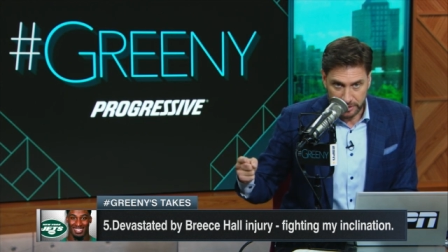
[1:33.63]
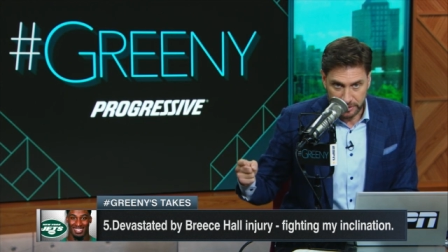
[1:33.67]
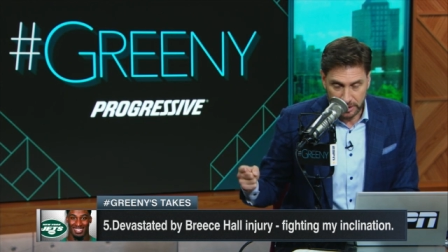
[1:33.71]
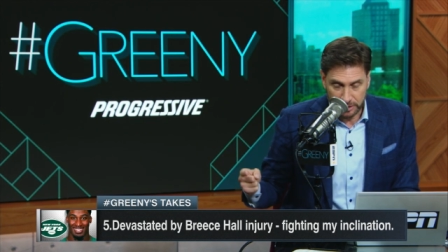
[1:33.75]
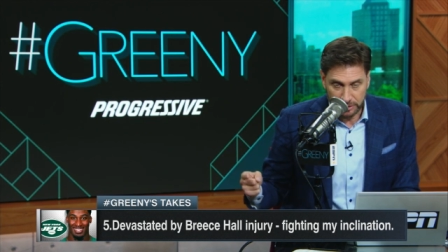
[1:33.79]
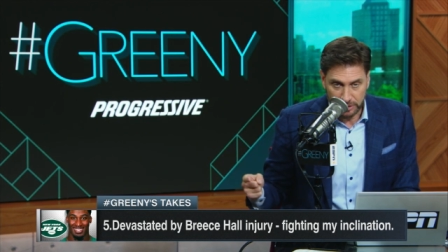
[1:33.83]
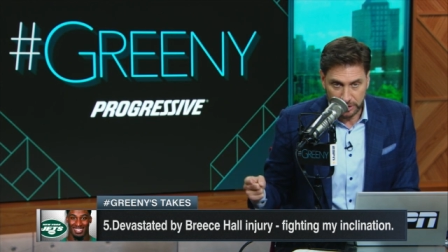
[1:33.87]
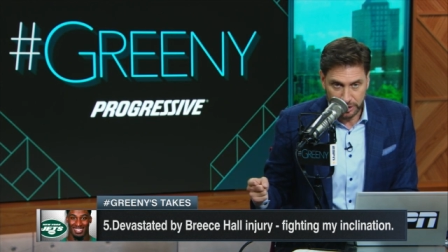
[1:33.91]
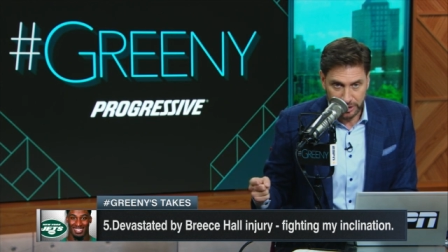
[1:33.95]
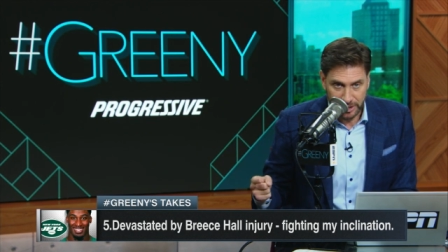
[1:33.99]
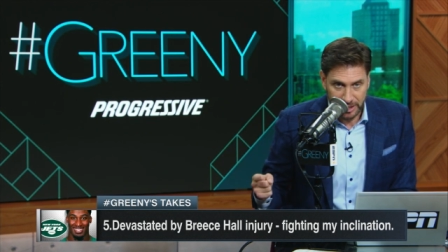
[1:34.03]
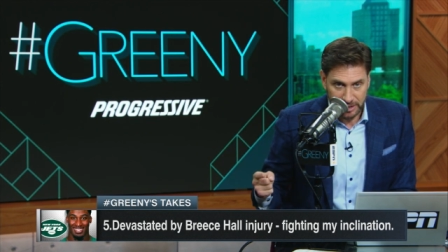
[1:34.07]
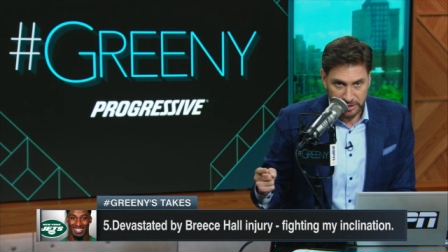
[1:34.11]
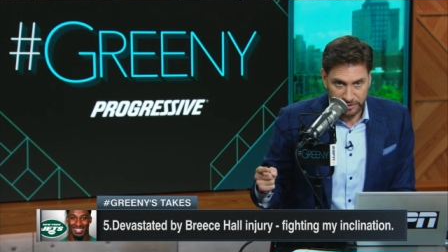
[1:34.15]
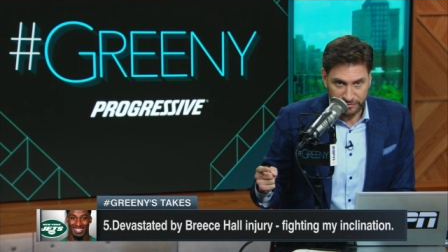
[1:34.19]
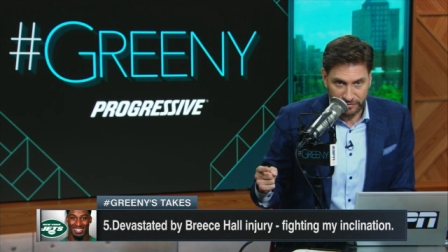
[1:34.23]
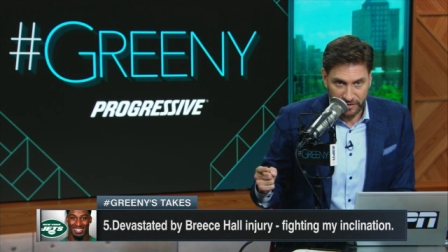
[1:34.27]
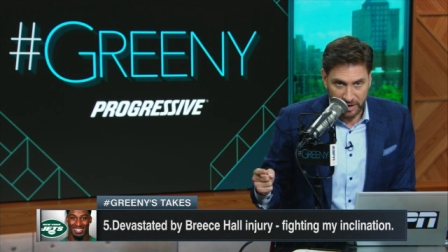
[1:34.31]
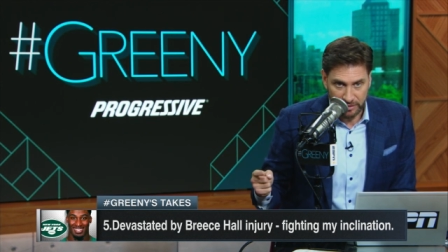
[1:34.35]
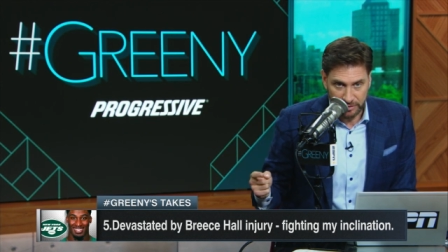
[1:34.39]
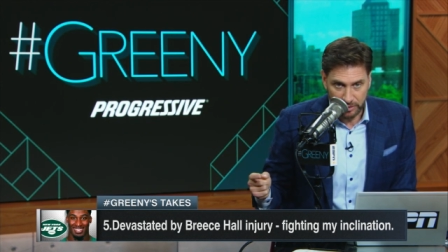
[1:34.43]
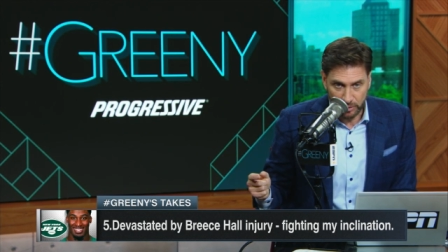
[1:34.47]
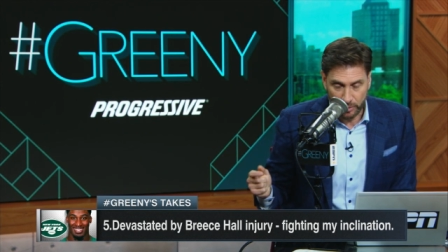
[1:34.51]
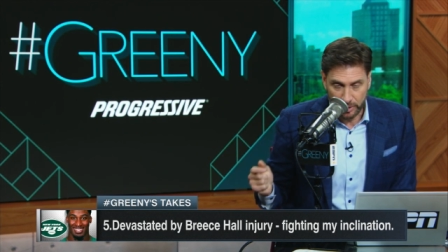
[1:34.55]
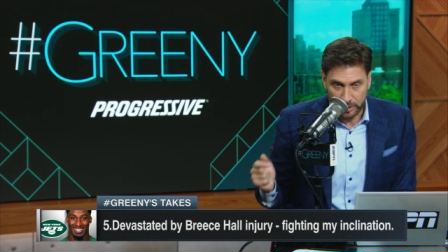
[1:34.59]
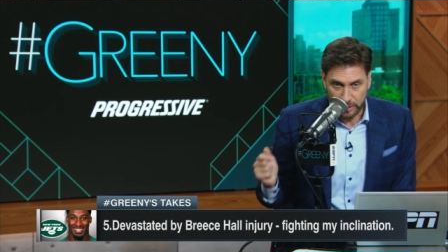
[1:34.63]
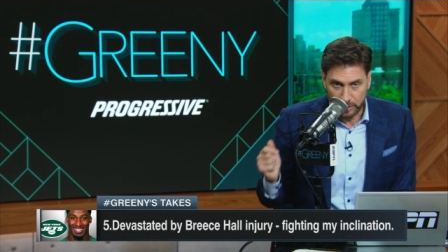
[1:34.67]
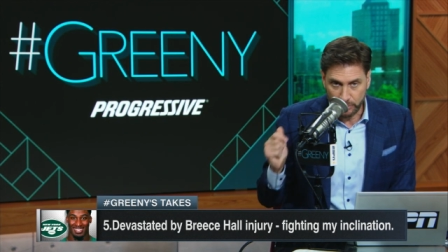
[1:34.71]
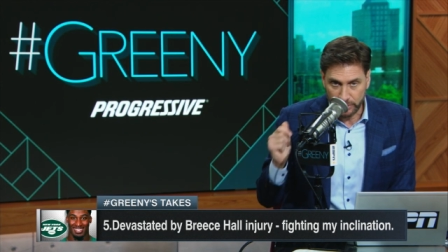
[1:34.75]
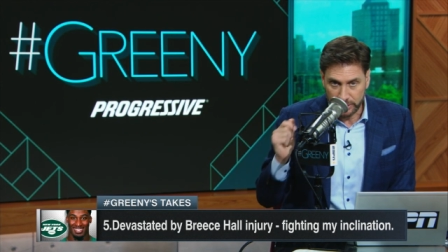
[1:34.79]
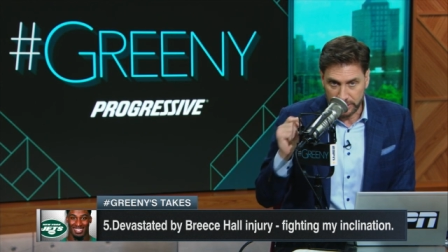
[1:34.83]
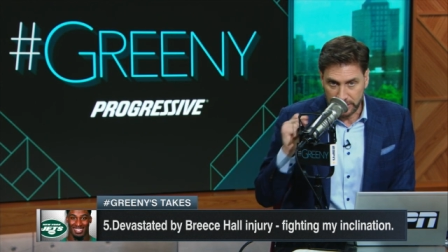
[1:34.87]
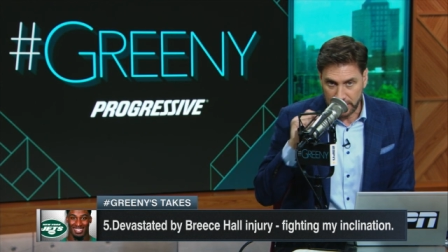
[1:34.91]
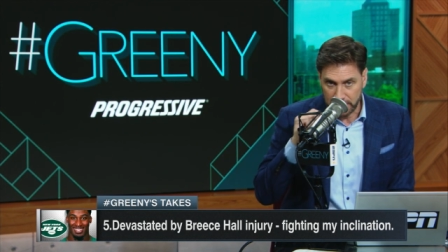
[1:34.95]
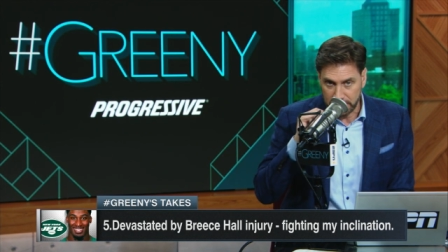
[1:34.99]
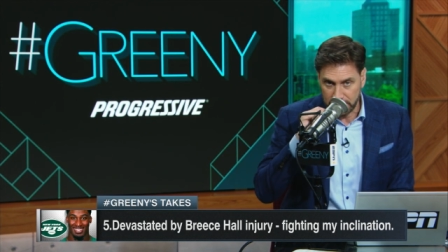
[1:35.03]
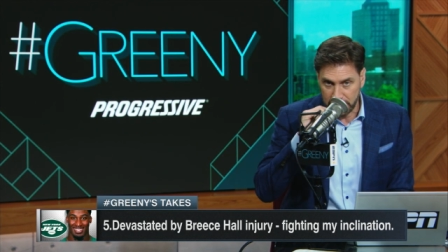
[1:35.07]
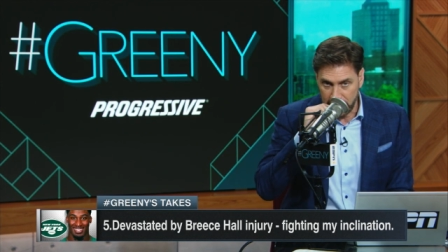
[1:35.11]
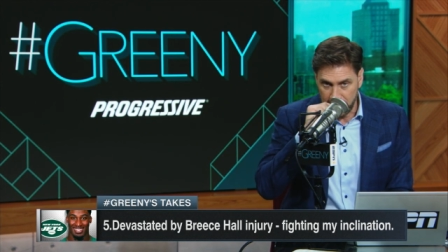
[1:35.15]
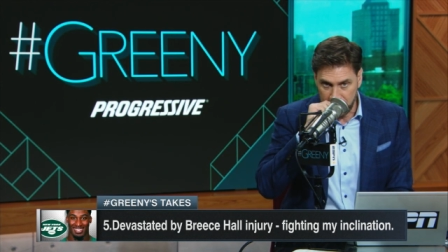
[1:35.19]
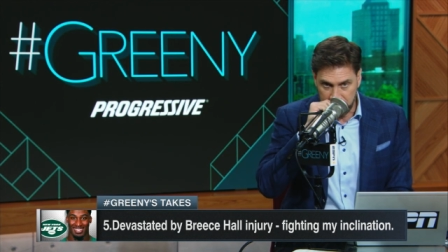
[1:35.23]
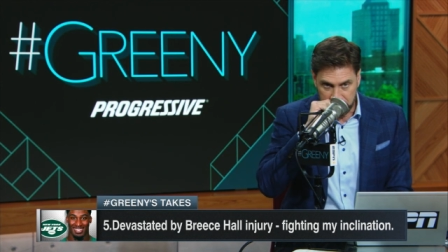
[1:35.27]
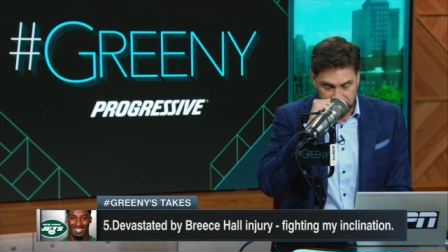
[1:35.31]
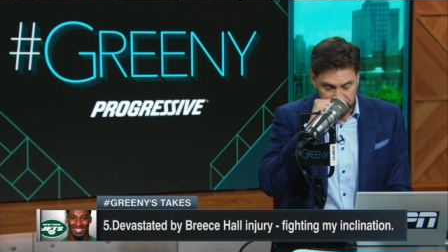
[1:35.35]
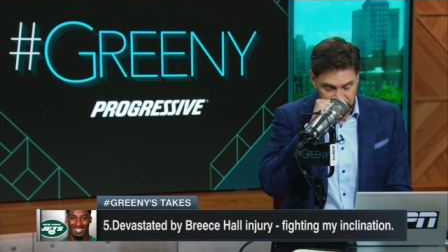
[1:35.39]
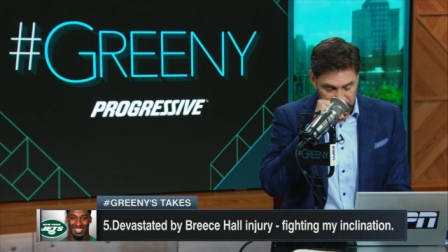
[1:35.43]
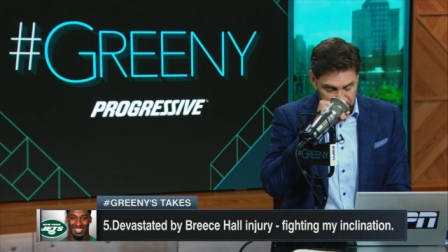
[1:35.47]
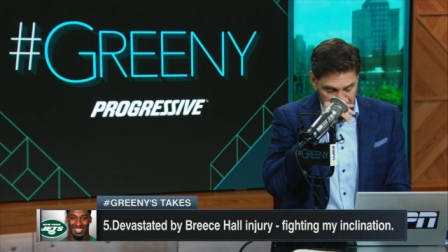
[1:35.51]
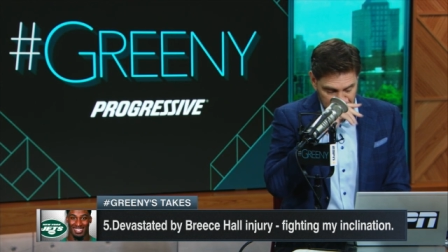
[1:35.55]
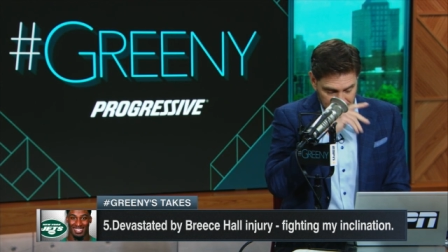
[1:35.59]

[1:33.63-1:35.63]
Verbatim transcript: that the Jets found a way to win that game,